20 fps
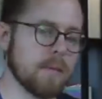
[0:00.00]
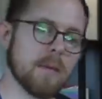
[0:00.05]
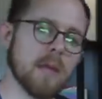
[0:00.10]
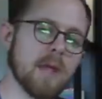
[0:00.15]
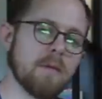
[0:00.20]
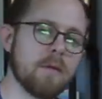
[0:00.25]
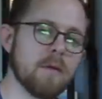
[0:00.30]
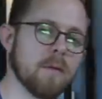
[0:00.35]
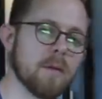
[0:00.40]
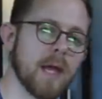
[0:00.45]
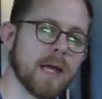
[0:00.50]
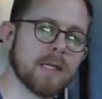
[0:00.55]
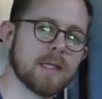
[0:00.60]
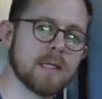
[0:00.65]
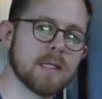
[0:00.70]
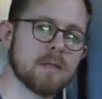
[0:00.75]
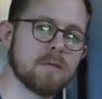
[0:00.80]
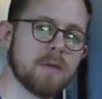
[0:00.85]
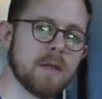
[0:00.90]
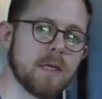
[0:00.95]
if you like
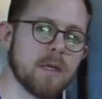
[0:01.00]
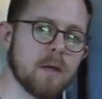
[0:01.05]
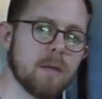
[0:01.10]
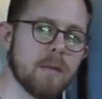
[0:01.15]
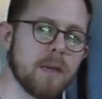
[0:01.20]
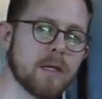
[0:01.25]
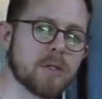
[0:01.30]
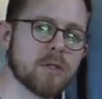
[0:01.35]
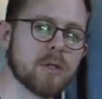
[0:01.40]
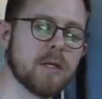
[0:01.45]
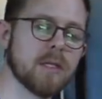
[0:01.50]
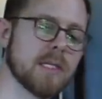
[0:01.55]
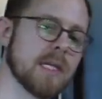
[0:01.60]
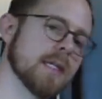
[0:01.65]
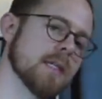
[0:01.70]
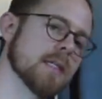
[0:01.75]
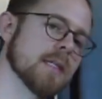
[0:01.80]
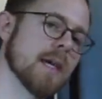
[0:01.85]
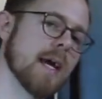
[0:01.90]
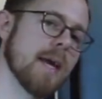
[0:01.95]
this video, make sure you
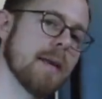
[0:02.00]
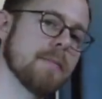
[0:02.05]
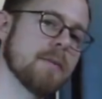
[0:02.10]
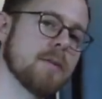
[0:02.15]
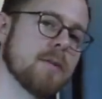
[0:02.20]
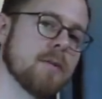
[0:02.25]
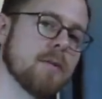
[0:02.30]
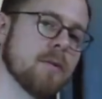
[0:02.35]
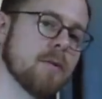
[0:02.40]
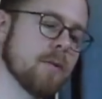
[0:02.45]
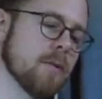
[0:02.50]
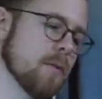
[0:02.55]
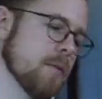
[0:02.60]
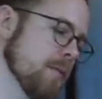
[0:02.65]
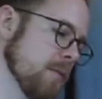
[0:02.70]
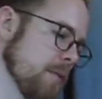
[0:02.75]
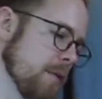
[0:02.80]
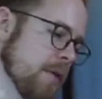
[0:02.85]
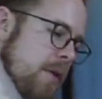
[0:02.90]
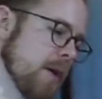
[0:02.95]
take the time to
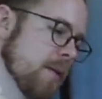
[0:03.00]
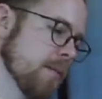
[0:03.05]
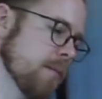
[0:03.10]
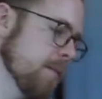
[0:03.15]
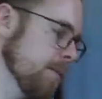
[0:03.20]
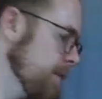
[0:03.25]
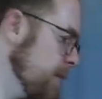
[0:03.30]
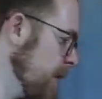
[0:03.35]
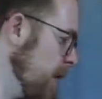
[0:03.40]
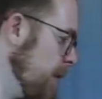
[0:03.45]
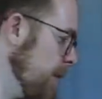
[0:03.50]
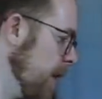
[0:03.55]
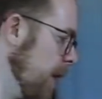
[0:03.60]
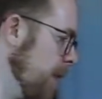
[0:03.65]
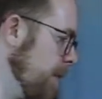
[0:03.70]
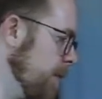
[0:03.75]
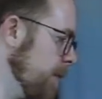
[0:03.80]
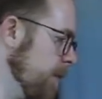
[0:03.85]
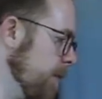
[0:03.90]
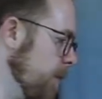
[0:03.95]
thumb
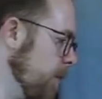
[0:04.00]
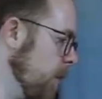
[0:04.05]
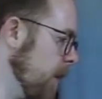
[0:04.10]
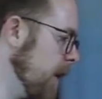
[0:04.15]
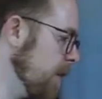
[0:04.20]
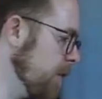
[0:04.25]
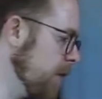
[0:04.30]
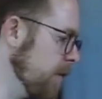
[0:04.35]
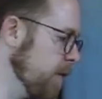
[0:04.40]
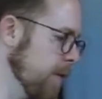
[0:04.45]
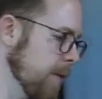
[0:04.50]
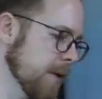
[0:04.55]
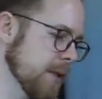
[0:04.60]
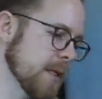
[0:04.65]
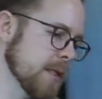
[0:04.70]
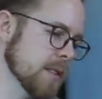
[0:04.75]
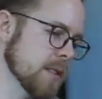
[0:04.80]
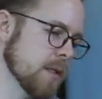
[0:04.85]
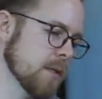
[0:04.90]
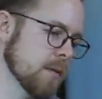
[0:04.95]
up, whatever everyone
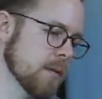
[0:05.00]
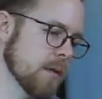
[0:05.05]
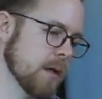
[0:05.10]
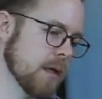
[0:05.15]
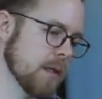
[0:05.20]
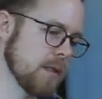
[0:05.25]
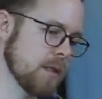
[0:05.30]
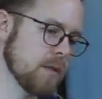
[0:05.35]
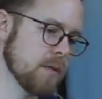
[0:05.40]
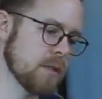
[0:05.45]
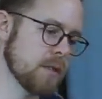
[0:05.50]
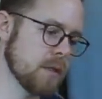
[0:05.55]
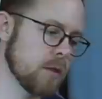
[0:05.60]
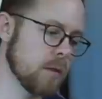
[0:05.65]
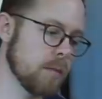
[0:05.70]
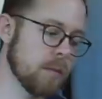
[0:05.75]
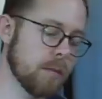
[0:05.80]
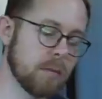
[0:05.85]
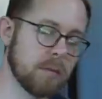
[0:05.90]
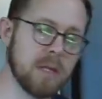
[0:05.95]
does on
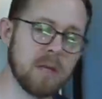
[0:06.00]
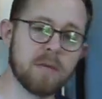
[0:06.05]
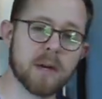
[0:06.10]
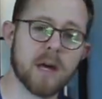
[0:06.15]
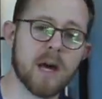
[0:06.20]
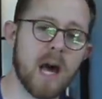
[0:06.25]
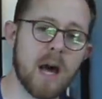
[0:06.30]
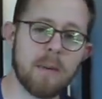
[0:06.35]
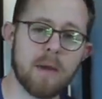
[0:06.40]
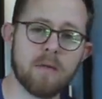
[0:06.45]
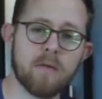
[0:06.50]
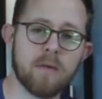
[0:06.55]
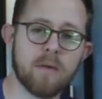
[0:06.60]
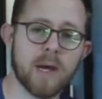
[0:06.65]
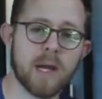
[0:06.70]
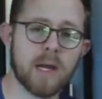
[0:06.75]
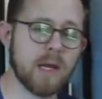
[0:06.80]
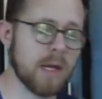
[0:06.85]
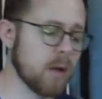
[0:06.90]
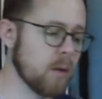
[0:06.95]
YouTube. Leave a comment if you've
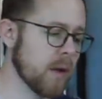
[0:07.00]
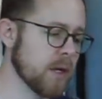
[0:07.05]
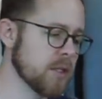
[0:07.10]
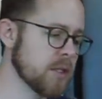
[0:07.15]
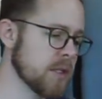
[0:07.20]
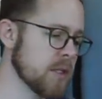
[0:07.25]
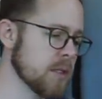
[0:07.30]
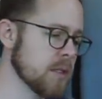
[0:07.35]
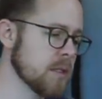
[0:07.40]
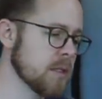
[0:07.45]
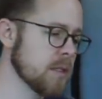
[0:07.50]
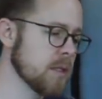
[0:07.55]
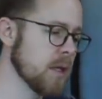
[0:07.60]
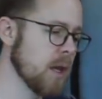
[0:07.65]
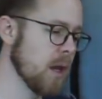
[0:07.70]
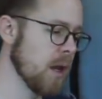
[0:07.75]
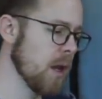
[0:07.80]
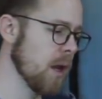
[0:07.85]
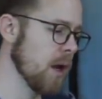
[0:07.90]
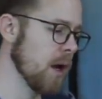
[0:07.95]
got any questions.
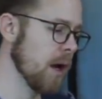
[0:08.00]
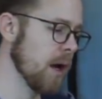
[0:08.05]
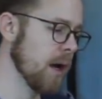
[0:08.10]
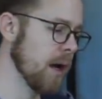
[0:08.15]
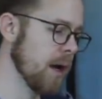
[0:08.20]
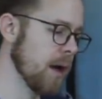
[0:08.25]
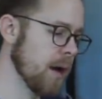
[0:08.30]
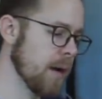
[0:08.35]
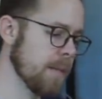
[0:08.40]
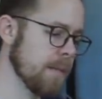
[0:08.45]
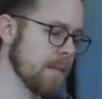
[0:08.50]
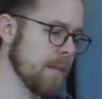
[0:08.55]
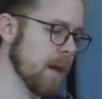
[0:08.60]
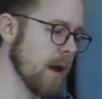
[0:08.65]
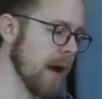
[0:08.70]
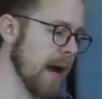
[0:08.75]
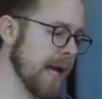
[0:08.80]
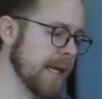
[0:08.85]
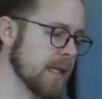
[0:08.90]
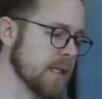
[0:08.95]
I
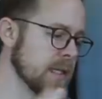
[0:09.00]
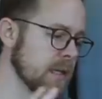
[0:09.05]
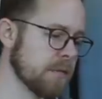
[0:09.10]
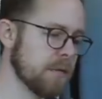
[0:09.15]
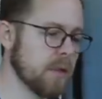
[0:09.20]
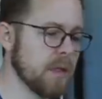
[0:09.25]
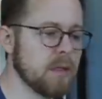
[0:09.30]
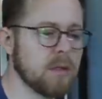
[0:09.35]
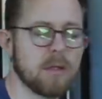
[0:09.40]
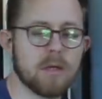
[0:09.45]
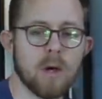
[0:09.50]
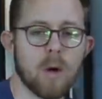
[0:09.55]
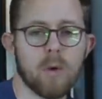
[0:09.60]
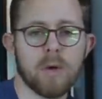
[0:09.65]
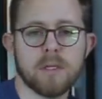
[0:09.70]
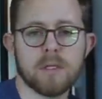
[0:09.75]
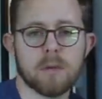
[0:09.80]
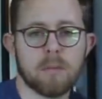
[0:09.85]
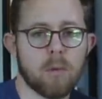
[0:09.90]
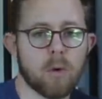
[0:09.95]
can definitely go
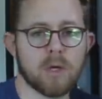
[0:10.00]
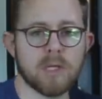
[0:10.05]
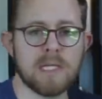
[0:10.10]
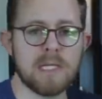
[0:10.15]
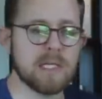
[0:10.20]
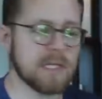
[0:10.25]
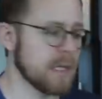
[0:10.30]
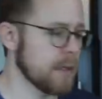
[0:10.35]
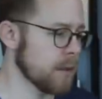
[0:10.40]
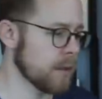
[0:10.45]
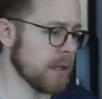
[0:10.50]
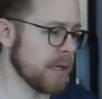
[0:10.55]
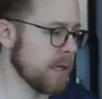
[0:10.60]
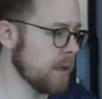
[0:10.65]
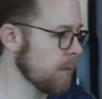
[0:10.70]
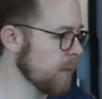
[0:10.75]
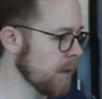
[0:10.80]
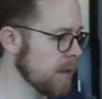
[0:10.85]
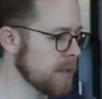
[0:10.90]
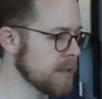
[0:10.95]
into more detail on any
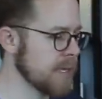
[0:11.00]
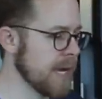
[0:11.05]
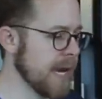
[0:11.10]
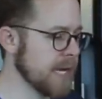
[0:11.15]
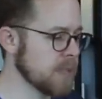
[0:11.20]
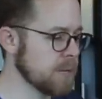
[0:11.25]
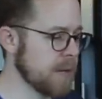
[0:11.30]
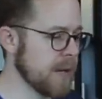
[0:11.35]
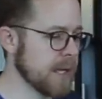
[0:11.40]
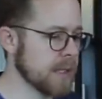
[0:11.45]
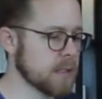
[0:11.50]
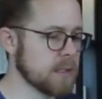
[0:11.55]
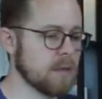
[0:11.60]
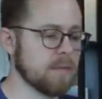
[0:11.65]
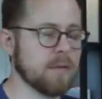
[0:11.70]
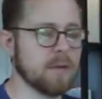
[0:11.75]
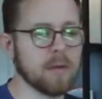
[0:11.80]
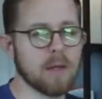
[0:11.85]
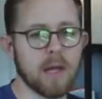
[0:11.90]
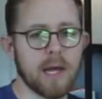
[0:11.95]
one of these aspects
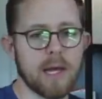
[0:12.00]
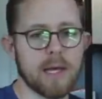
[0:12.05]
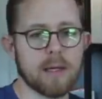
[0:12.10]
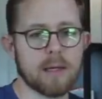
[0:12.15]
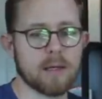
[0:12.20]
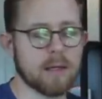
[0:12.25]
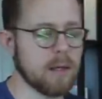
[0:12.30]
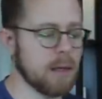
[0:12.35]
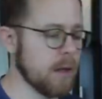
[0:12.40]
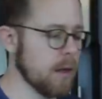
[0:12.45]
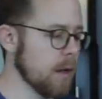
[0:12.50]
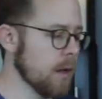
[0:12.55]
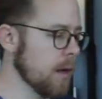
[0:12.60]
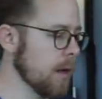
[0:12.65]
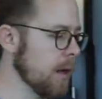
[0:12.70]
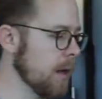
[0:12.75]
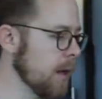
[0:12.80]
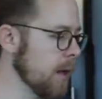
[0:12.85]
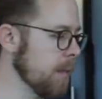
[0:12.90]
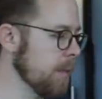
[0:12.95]
if you'd like.
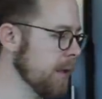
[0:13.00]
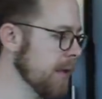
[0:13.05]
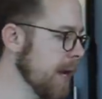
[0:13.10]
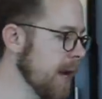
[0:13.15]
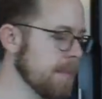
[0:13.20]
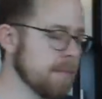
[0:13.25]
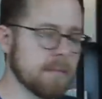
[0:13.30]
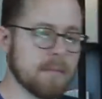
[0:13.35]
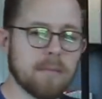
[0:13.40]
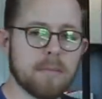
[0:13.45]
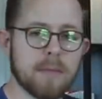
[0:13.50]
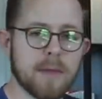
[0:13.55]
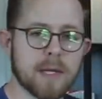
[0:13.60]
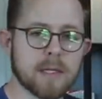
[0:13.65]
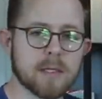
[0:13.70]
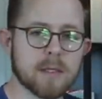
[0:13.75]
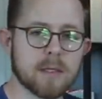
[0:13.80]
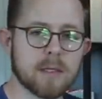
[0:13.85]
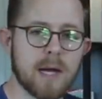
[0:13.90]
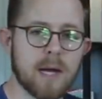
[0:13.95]
But yeah,
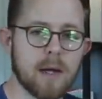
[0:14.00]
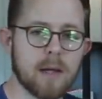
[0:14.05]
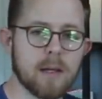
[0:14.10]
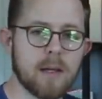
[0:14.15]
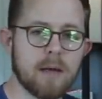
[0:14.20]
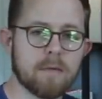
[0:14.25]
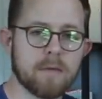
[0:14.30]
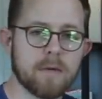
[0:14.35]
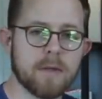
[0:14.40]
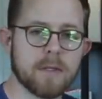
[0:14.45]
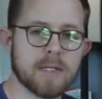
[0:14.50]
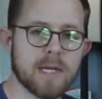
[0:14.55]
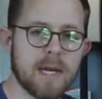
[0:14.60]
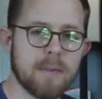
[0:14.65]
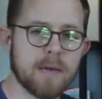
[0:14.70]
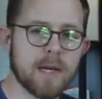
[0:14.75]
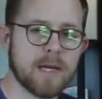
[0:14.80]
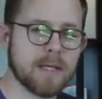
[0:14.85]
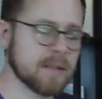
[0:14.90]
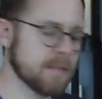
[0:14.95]
thanks a lot for your
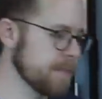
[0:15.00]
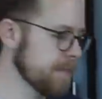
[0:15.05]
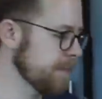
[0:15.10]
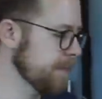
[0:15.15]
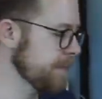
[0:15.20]
time, guys.